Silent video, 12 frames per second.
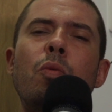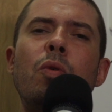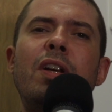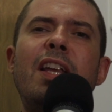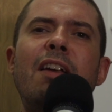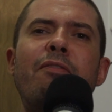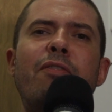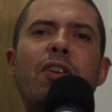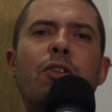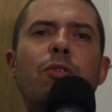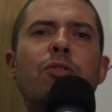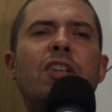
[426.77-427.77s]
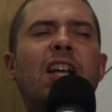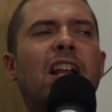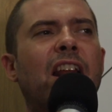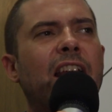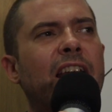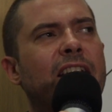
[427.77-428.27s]
would get views and
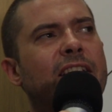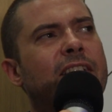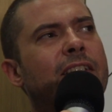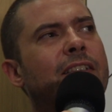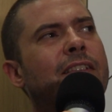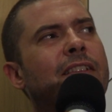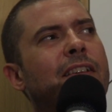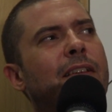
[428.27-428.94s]
clicks